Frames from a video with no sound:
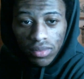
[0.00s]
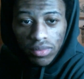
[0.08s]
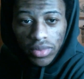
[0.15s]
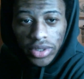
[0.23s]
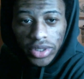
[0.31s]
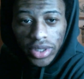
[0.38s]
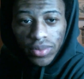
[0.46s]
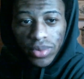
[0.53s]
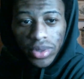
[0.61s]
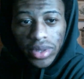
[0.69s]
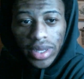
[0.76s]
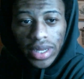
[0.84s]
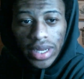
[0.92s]
but she
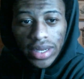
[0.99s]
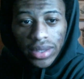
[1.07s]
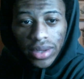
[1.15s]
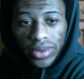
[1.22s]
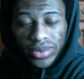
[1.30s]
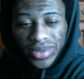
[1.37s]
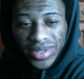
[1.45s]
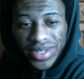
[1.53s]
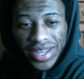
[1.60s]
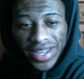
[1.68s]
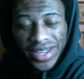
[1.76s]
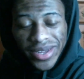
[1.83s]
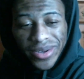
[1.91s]
really hitting those
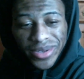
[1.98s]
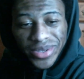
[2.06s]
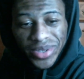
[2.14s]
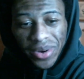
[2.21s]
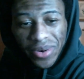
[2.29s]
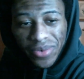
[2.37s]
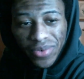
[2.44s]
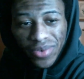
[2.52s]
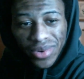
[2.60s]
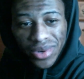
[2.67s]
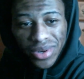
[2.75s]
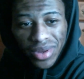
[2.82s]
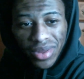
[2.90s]
skills though, for
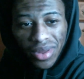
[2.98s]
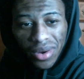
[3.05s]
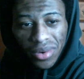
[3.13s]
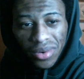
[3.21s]
real though.